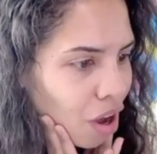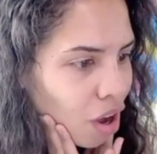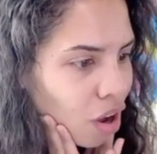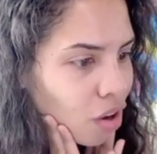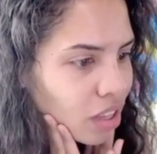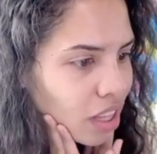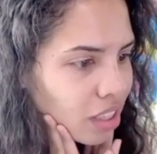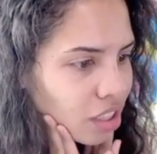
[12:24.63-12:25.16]

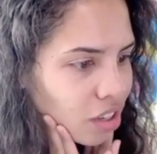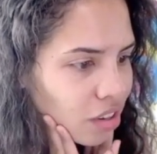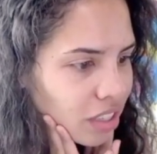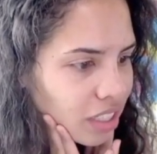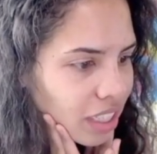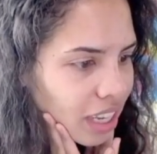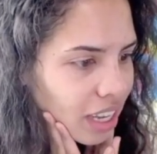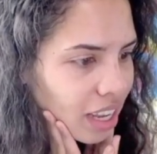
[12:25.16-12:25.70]
Oh, that's her
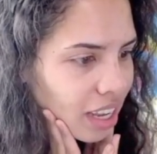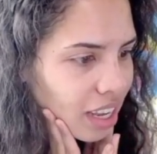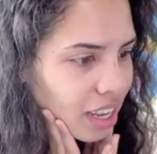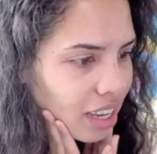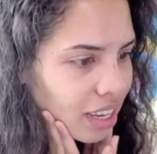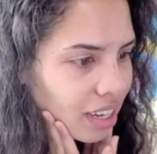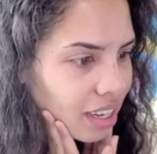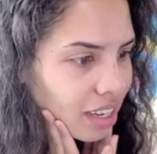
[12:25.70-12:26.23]
as a
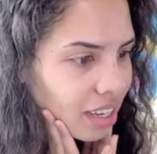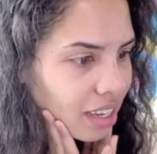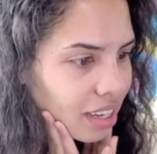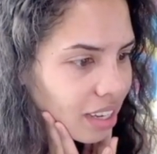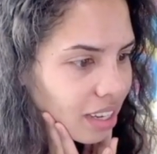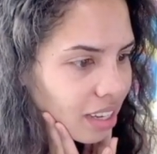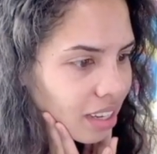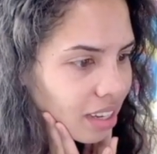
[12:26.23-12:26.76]
kid.
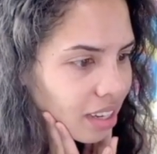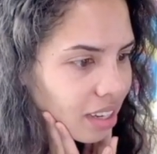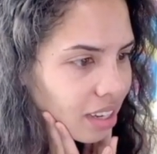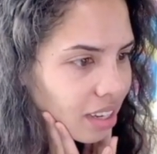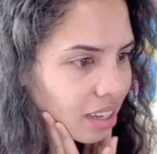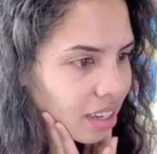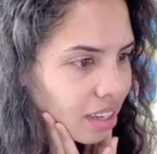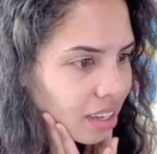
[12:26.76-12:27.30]

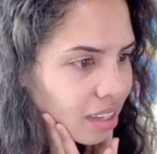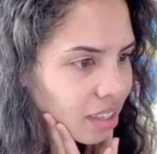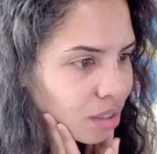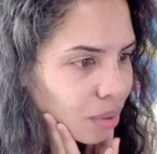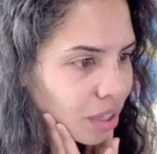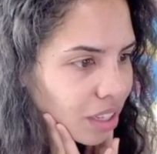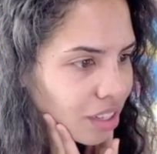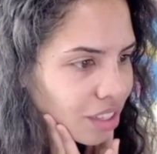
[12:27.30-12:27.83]

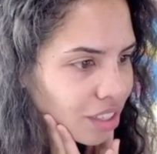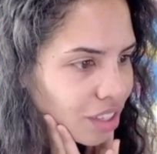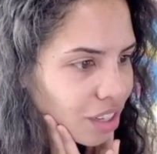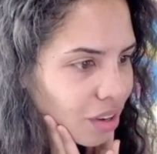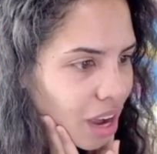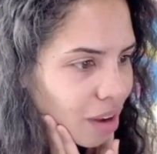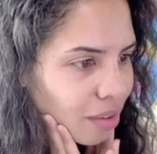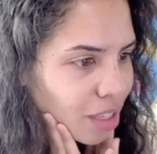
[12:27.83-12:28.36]
20 years ago,
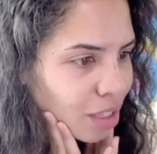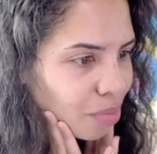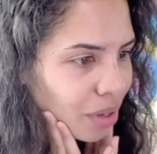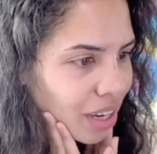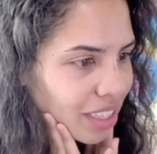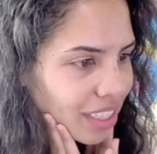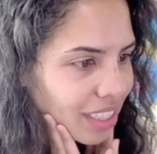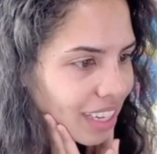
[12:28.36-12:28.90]
I was
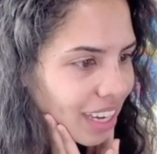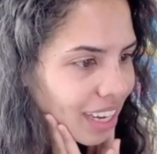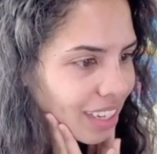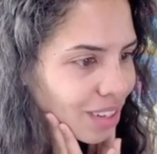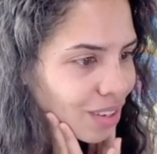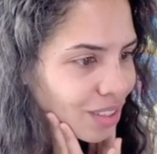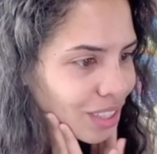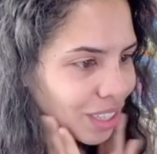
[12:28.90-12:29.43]
present at
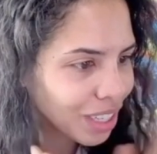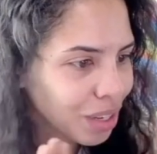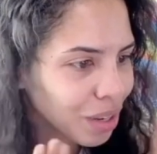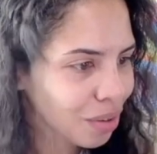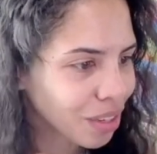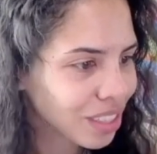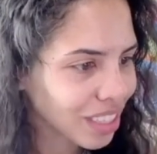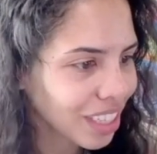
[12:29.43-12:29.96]
Kosuke
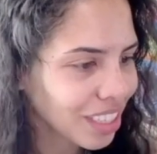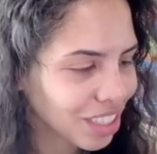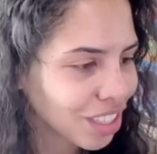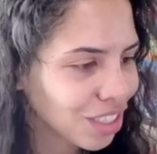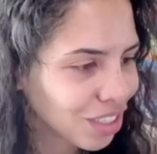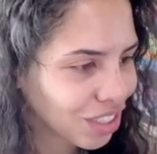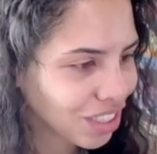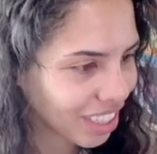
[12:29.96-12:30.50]
Oden's
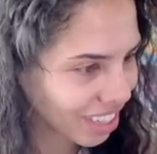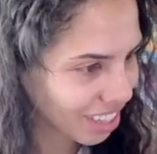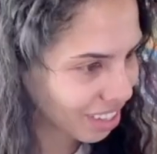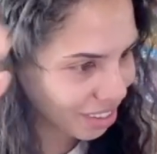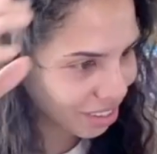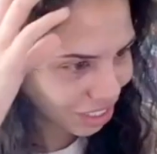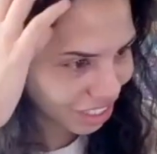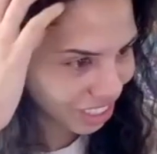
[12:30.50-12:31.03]
execution.
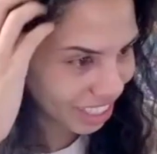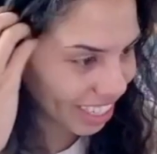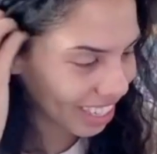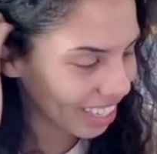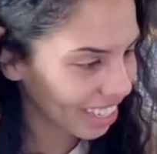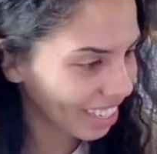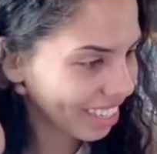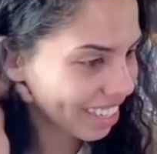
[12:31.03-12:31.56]
Oh, shit.